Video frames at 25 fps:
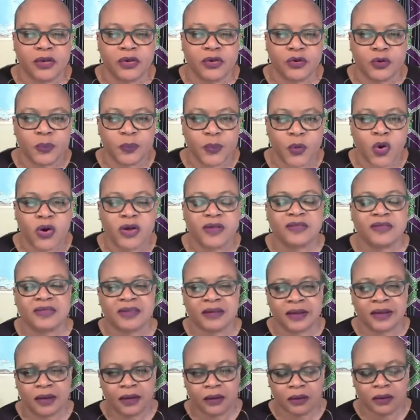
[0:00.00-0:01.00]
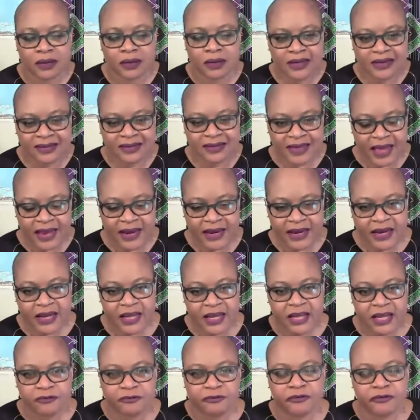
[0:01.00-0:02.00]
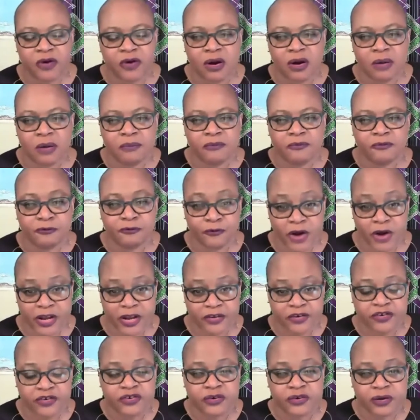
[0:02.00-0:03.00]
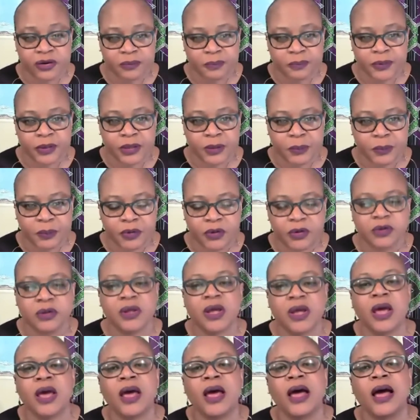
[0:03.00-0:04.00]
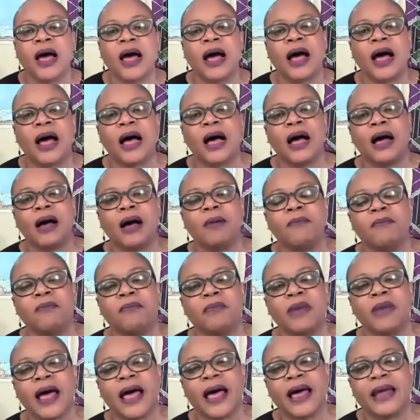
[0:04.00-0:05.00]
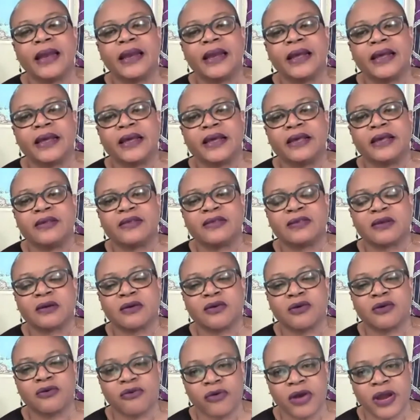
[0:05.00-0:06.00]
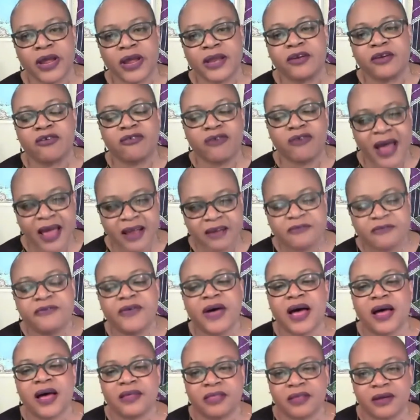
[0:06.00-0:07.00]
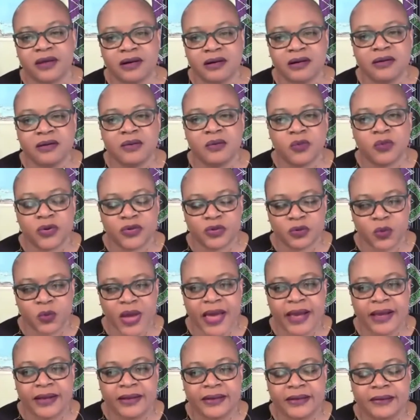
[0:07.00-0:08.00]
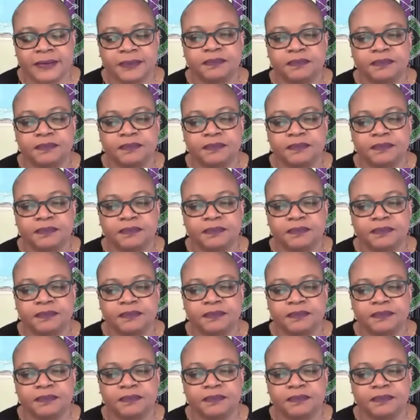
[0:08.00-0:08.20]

Du Bois descended from French people, and his great grandfather was white.